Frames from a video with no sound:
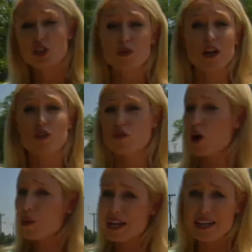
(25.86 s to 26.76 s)
to a
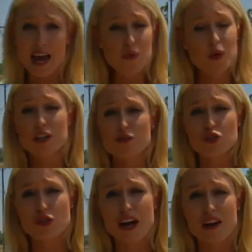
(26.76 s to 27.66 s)
growing network of
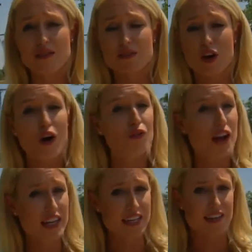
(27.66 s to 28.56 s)
trails
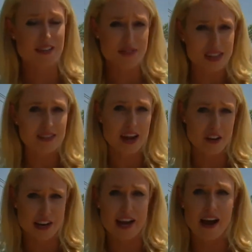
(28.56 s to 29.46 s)
already in this
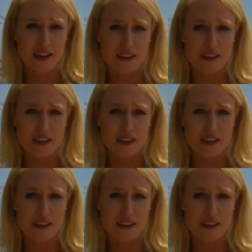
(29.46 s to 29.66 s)
area.